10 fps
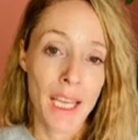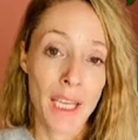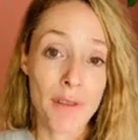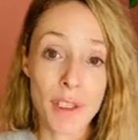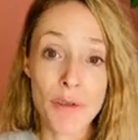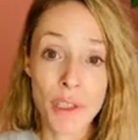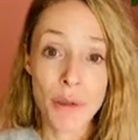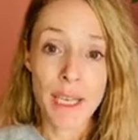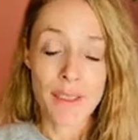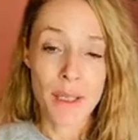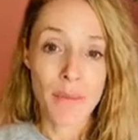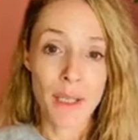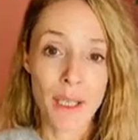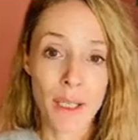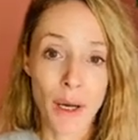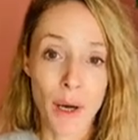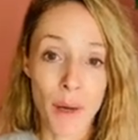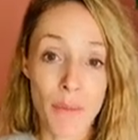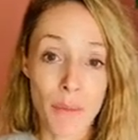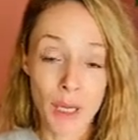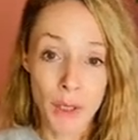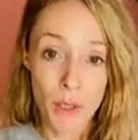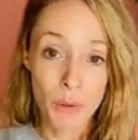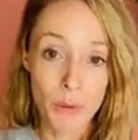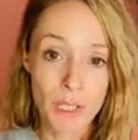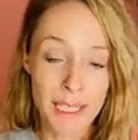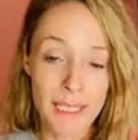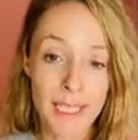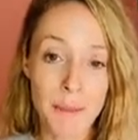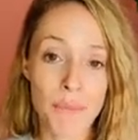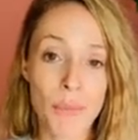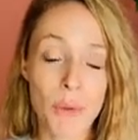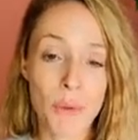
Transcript: If you do get something called tetany,